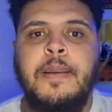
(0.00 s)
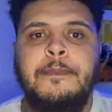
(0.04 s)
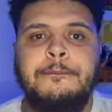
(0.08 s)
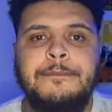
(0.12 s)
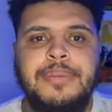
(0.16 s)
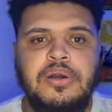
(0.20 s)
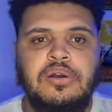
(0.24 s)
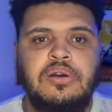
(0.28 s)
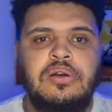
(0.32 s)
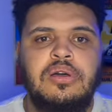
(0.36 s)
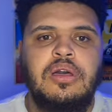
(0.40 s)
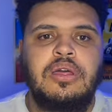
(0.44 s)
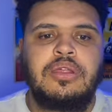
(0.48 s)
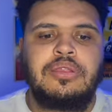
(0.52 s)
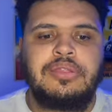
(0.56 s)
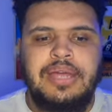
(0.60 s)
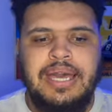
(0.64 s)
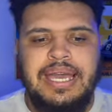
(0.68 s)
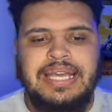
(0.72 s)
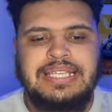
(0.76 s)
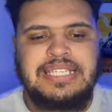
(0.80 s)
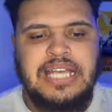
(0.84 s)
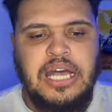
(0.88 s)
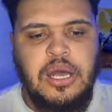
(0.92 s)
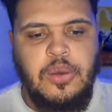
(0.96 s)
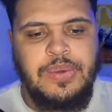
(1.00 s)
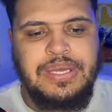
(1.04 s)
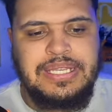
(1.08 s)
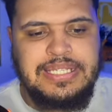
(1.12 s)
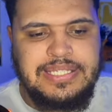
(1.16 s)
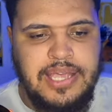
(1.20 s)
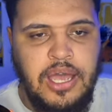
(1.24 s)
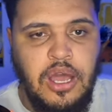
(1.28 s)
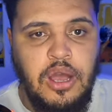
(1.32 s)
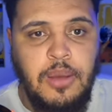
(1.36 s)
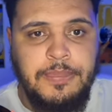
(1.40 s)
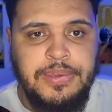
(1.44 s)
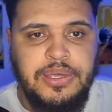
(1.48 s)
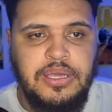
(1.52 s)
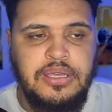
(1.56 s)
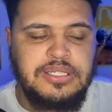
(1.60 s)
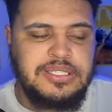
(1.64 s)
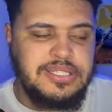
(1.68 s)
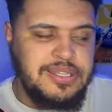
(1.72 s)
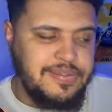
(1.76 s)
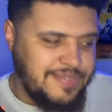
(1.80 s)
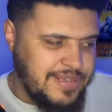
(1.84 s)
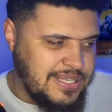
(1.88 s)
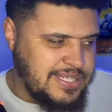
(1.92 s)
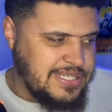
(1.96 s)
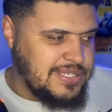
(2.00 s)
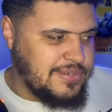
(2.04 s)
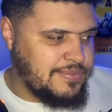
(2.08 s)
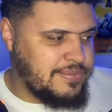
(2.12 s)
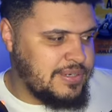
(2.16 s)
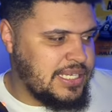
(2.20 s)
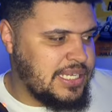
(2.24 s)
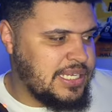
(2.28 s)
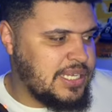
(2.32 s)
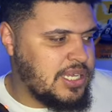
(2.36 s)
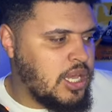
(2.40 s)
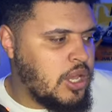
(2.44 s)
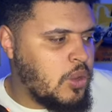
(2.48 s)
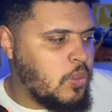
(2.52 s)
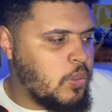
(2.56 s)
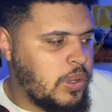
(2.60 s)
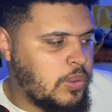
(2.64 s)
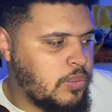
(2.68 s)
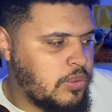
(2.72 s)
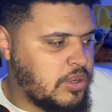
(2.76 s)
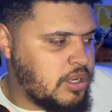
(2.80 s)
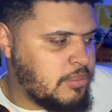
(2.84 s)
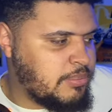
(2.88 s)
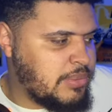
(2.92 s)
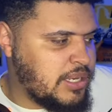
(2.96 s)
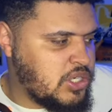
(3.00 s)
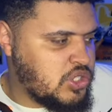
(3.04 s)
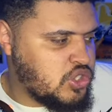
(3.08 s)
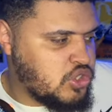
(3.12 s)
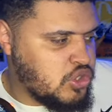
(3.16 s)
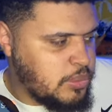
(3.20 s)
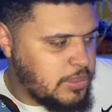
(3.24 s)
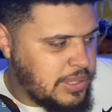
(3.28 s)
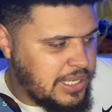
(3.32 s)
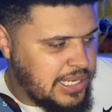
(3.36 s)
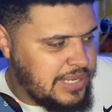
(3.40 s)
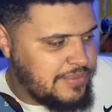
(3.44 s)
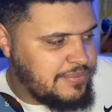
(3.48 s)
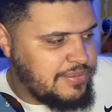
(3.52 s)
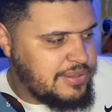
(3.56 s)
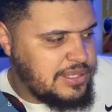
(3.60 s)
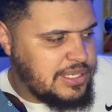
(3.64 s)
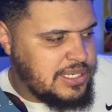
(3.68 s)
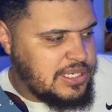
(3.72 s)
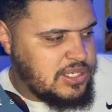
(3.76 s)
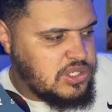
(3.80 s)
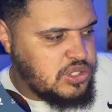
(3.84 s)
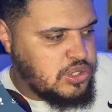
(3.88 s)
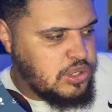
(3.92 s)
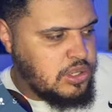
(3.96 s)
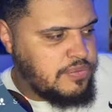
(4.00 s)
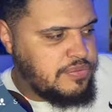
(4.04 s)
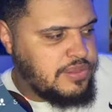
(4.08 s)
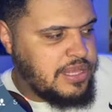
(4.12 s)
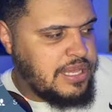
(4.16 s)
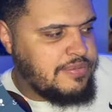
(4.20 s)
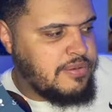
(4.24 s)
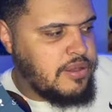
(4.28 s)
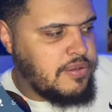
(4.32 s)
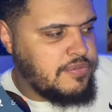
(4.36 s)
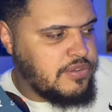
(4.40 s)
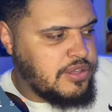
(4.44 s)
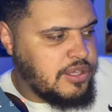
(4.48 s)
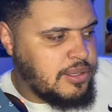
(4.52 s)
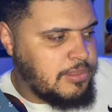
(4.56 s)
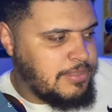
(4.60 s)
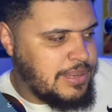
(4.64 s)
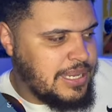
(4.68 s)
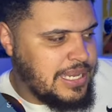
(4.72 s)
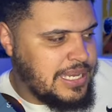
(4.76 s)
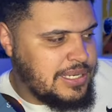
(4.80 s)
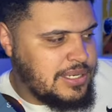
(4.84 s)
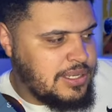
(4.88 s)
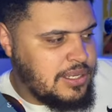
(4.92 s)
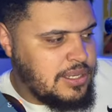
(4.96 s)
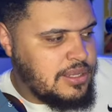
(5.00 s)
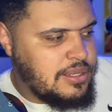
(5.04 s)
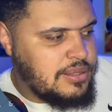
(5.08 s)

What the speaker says: But that is how we set up, because defensively we want to make sure either these two, if they've overcommitted,